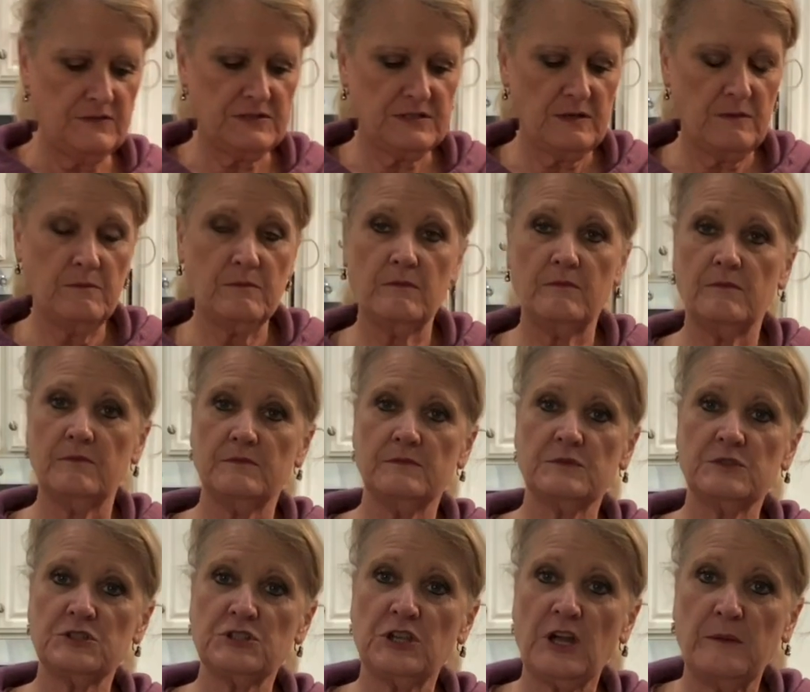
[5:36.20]
some
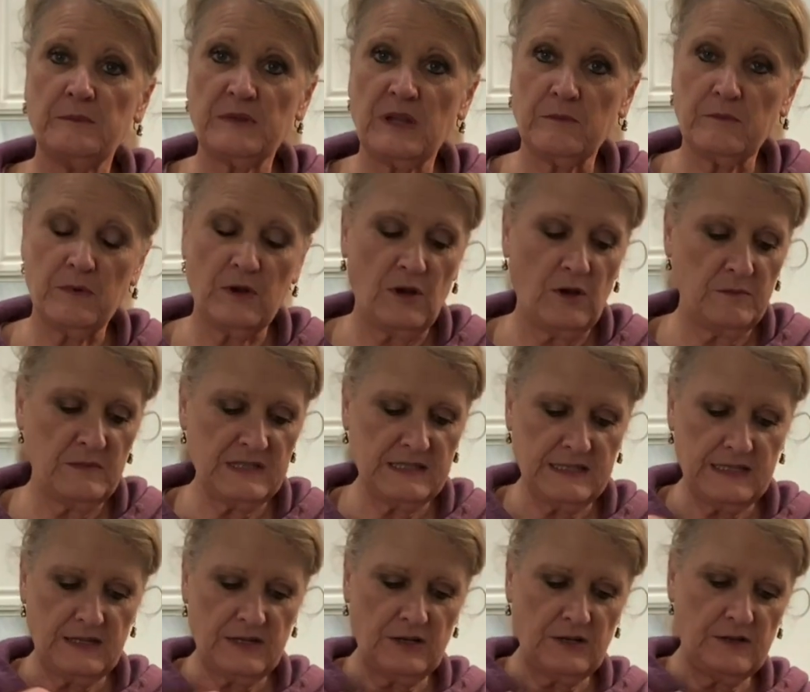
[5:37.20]
chopped up almonds
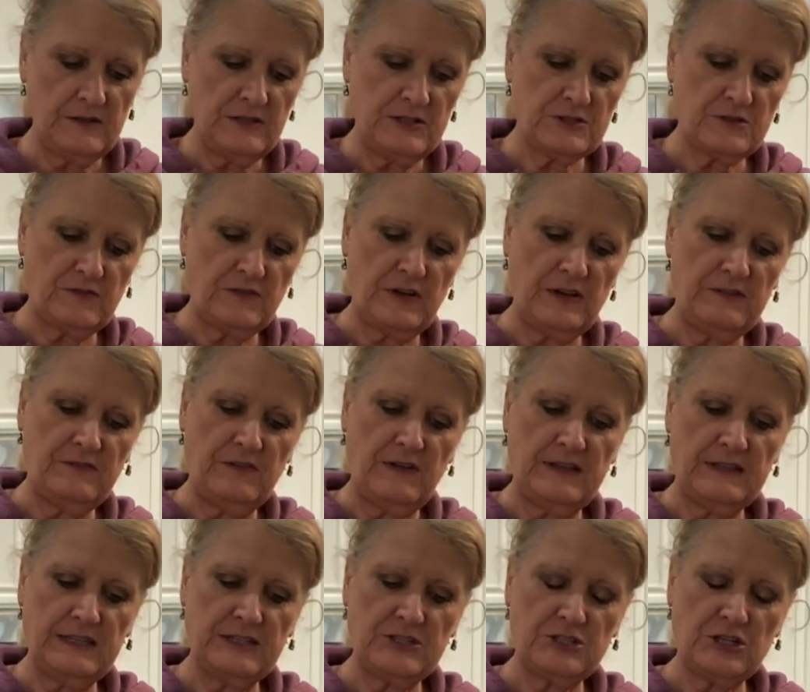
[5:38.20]
here. These are very
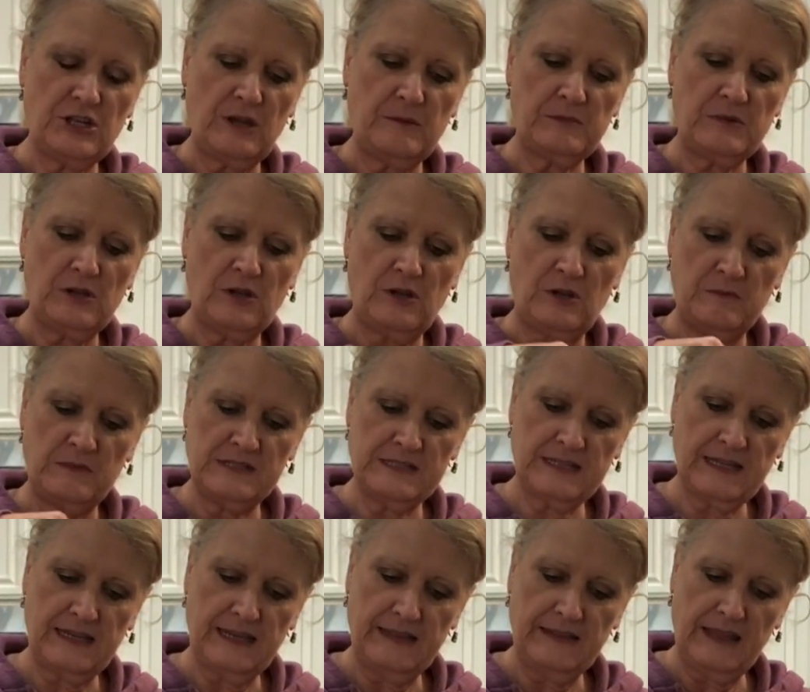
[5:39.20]
finely chopped almonds.
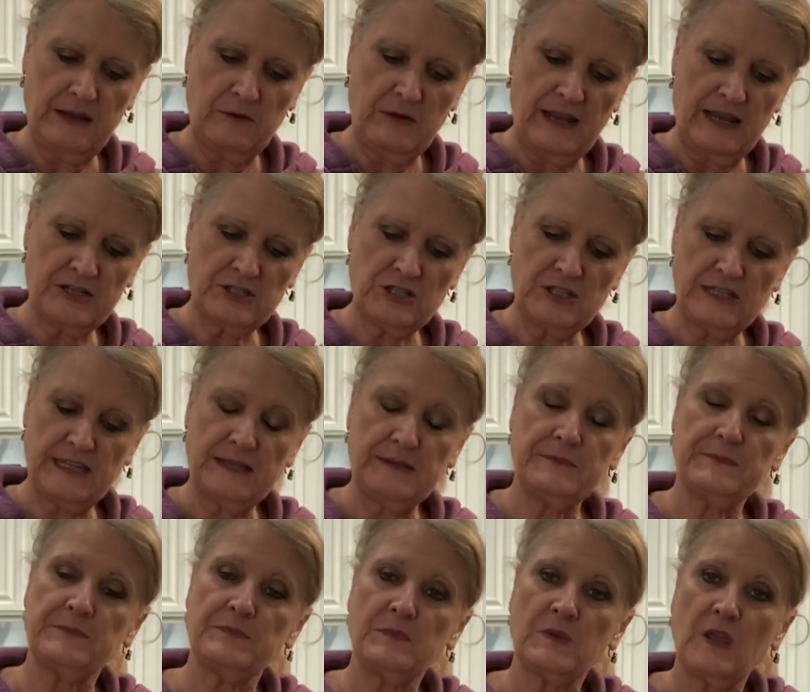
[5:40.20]
They were actually
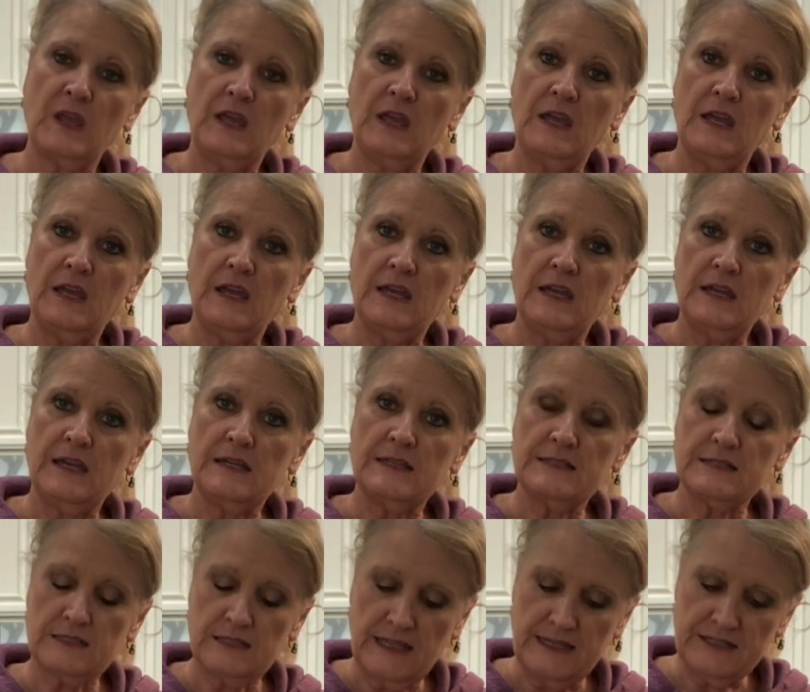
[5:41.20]

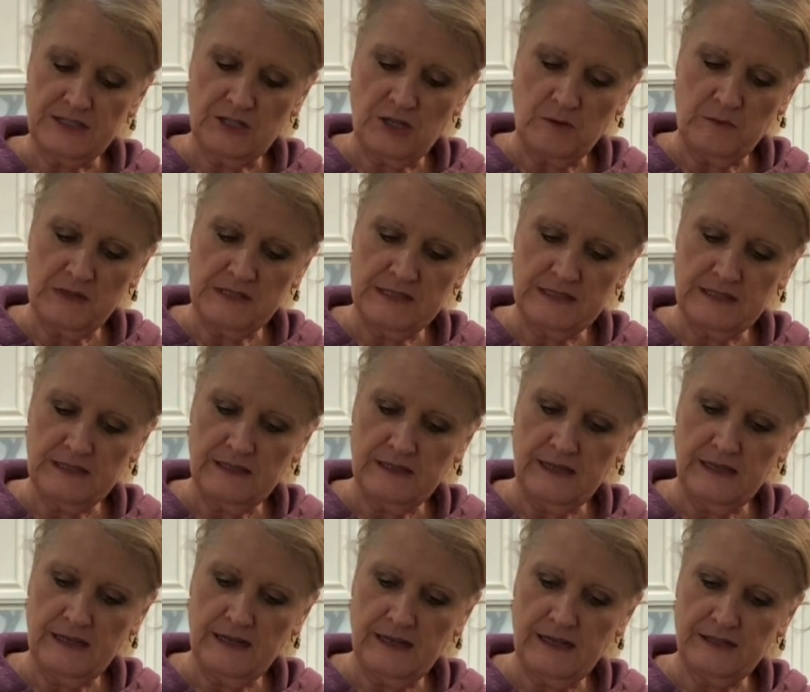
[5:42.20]
sliced almonds
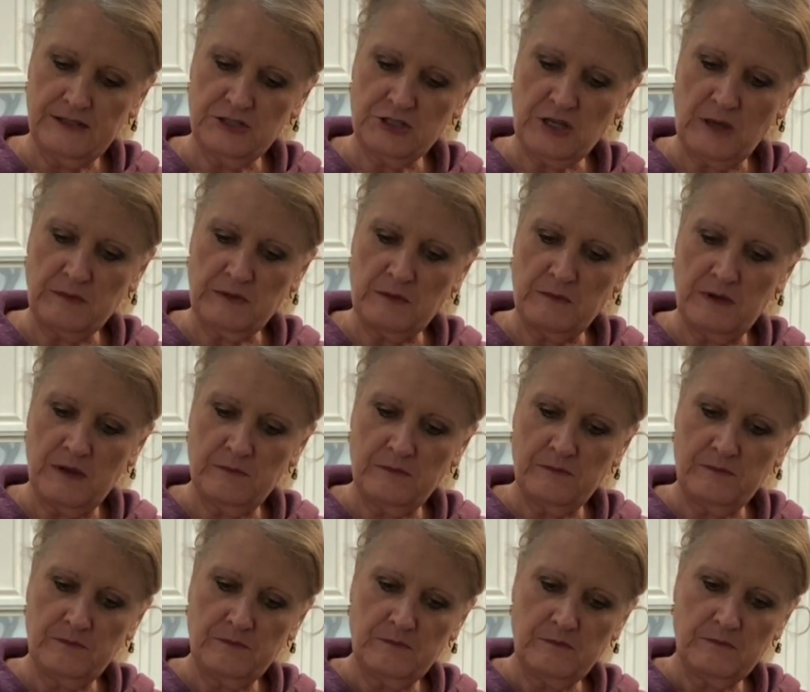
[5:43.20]
and I chopped them up,
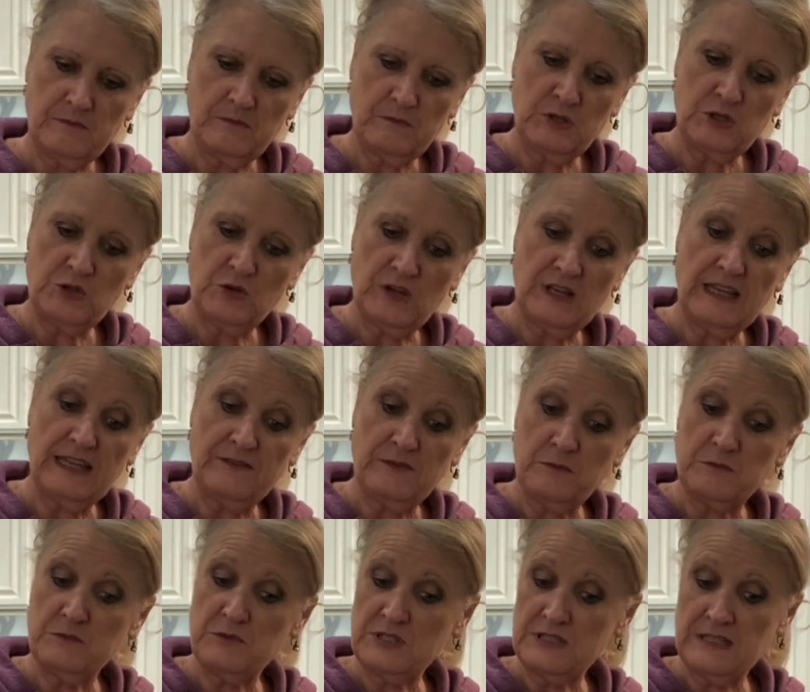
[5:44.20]
but you could leave
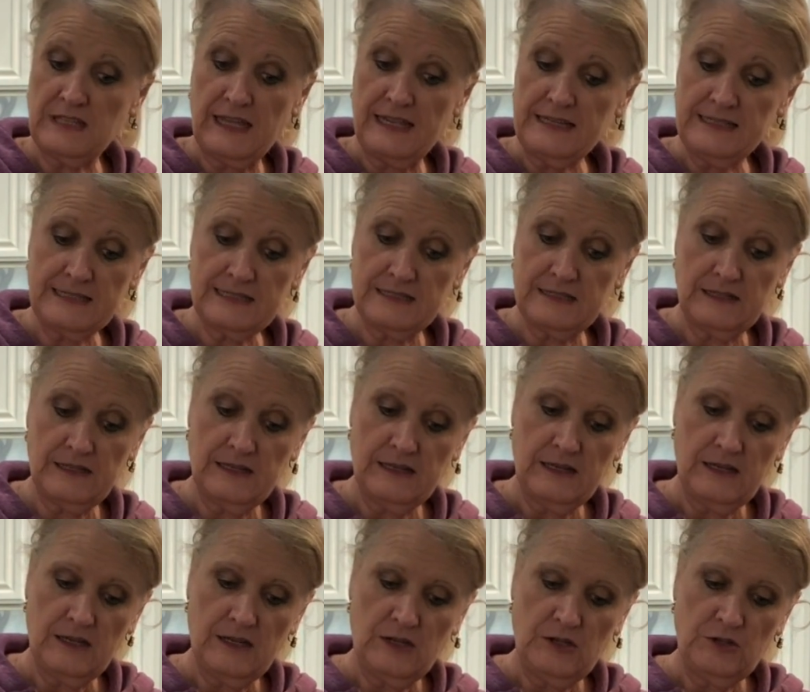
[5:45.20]
them sliced.
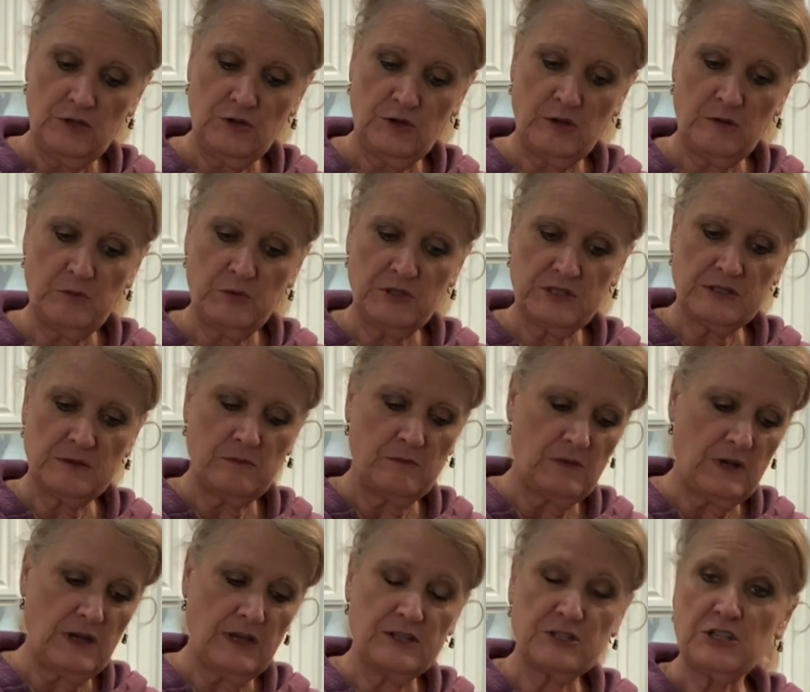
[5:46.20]
You could put some
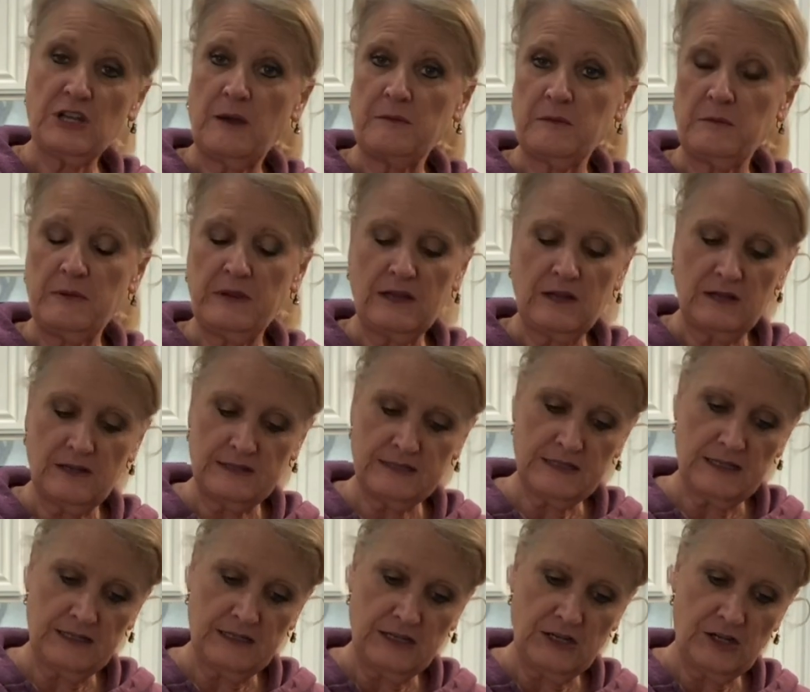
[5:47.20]
chopped pecans
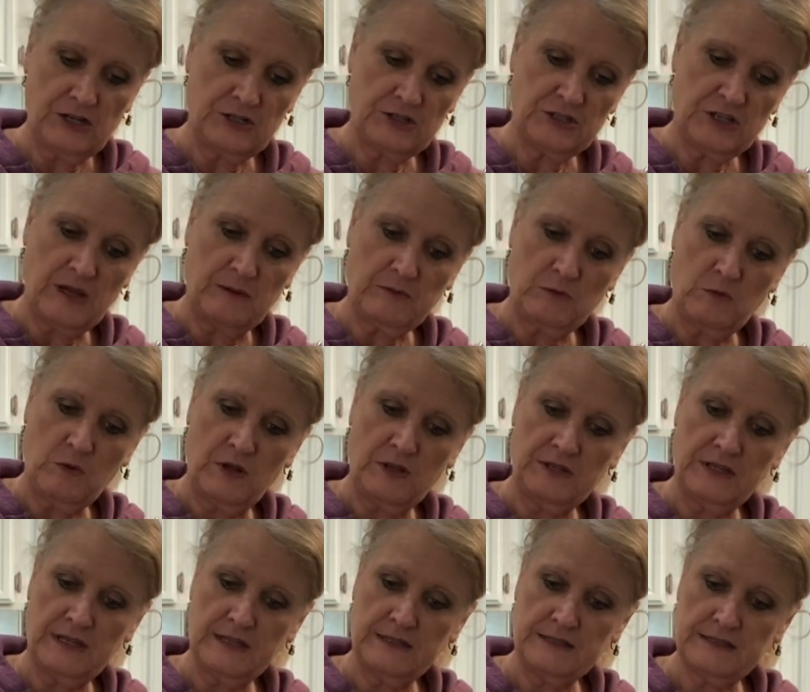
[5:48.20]
on here, chopped
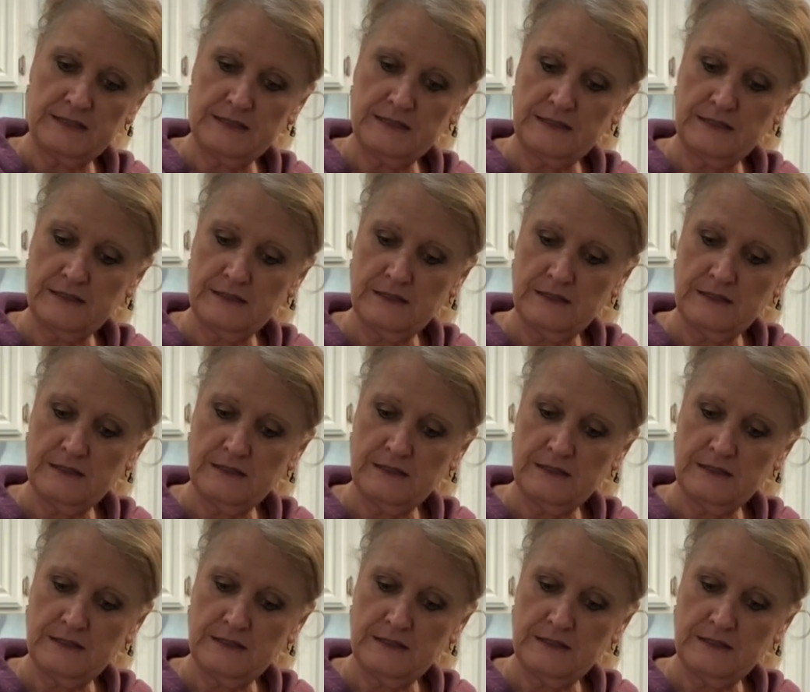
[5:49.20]
walnuts,